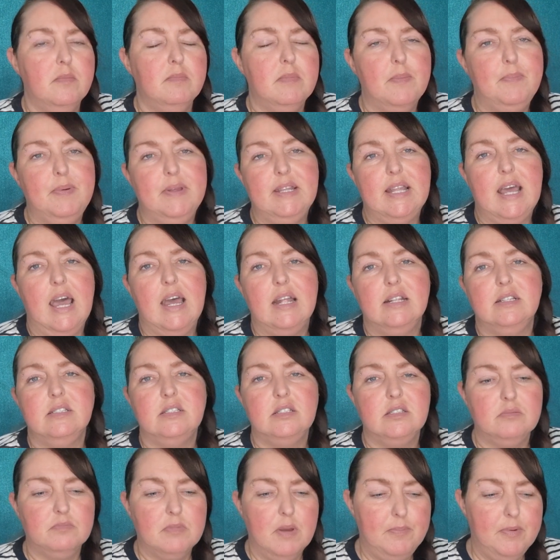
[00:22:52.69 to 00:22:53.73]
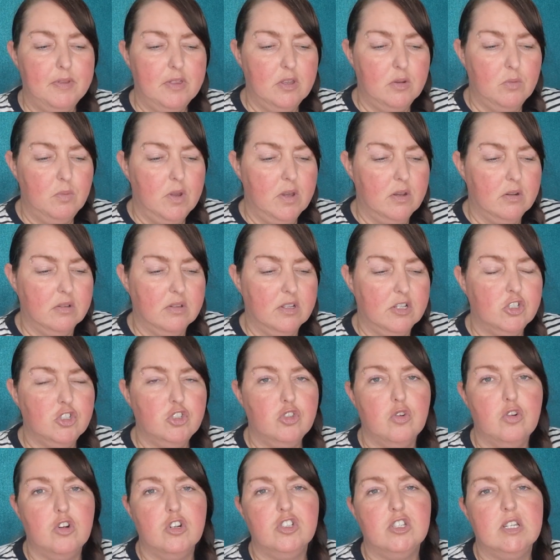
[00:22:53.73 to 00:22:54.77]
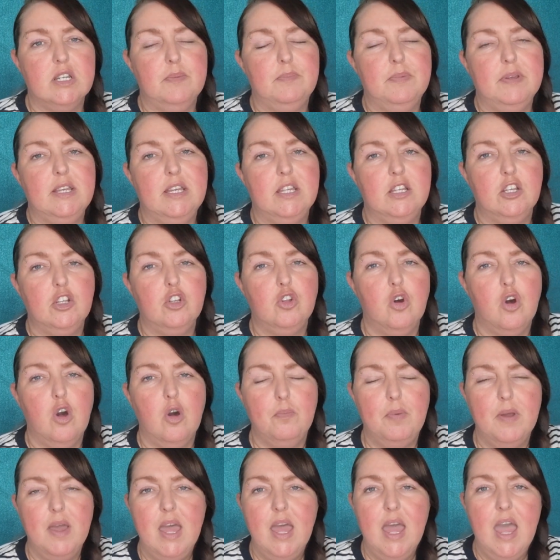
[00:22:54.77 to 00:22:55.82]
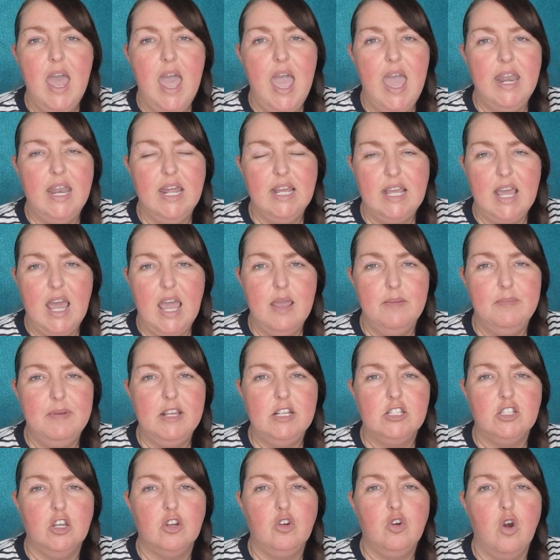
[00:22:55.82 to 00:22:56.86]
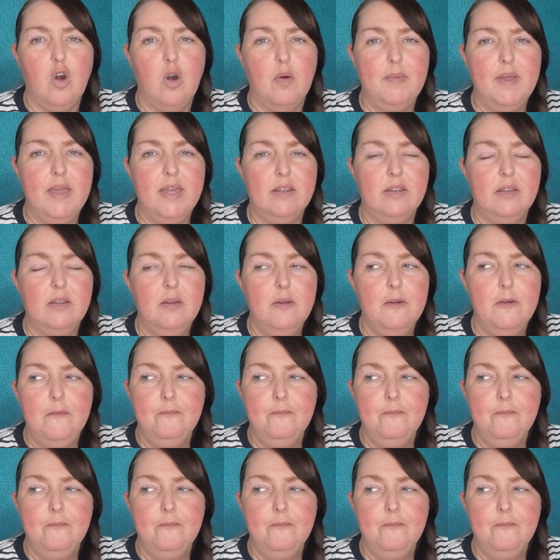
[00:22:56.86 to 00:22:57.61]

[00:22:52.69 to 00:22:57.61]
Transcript: maybe dance, maybe they're wearing, like, shorts and a bikini top, and a guy makes a comment,